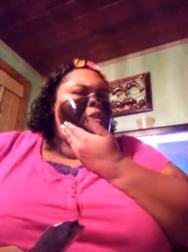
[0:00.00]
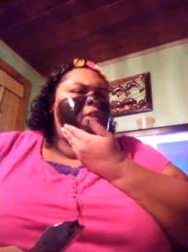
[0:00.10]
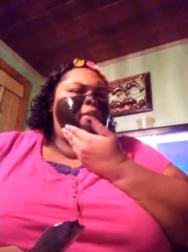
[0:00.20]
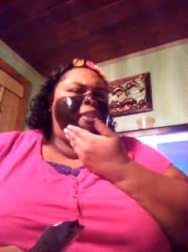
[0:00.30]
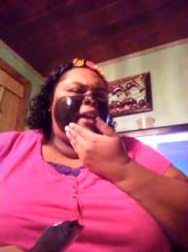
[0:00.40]
I don't
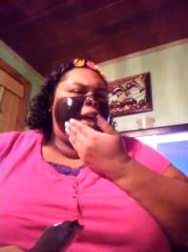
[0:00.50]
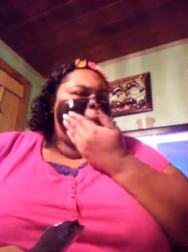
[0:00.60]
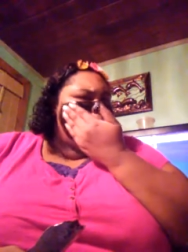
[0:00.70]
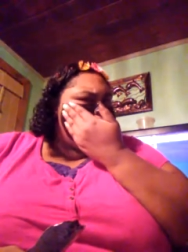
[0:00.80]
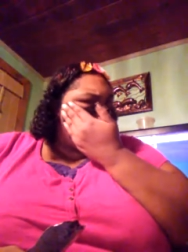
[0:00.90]
know if that
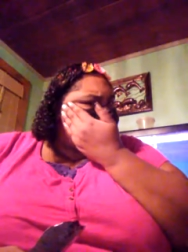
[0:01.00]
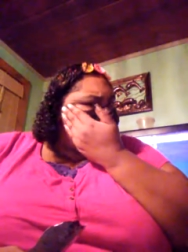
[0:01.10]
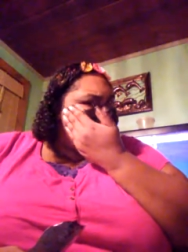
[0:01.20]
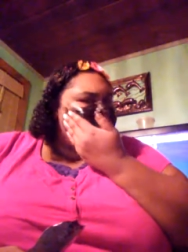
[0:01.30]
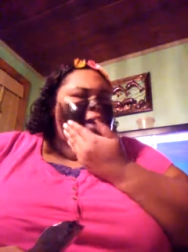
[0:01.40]
happens to
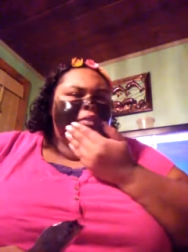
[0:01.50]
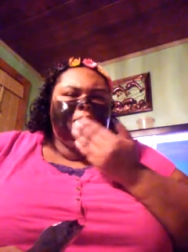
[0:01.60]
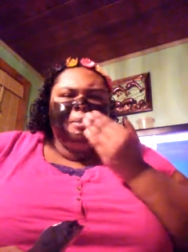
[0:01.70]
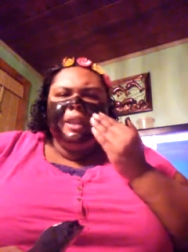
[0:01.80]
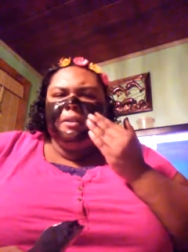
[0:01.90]
anyone. I have
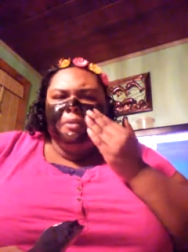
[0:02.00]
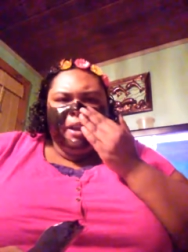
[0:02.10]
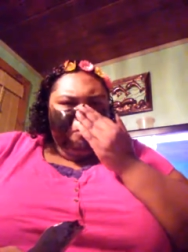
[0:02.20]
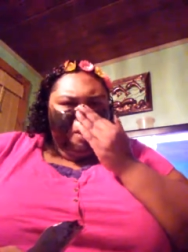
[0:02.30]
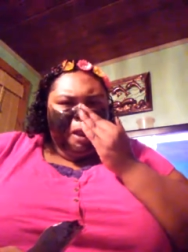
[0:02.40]
some like
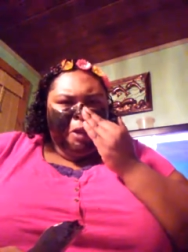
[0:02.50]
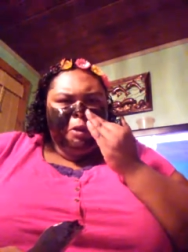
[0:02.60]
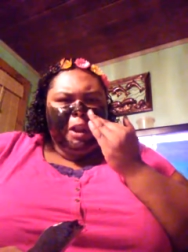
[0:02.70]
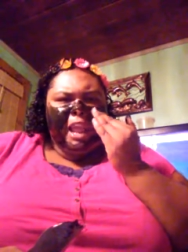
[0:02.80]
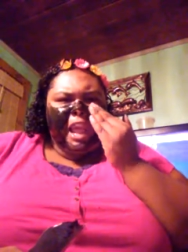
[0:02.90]
right
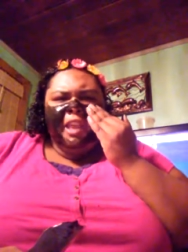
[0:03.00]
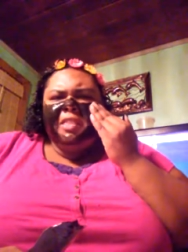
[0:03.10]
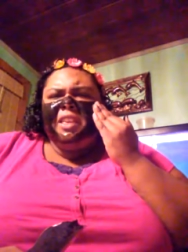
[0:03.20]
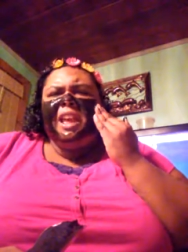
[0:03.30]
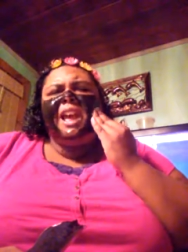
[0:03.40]
around
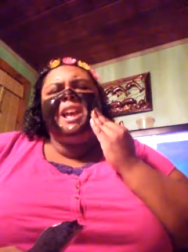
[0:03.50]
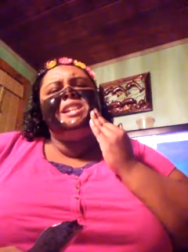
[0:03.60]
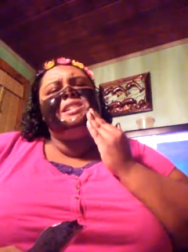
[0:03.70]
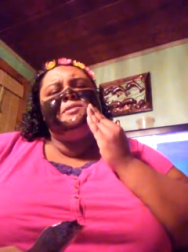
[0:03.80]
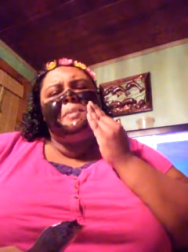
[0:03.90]
the
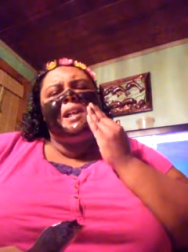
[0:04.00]
edge of